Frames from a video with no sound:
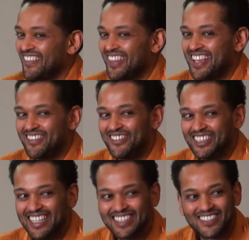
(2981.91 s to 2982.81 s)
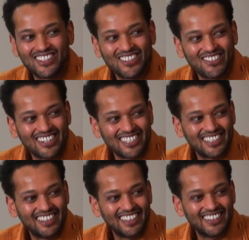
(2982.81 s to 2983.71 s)
I don't think I fully answered your question.
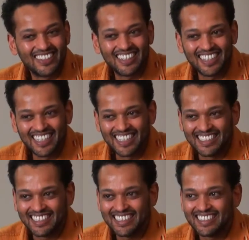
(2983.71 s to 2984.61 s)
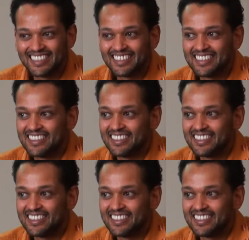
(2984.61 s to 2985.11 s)
One conversation. Indeed.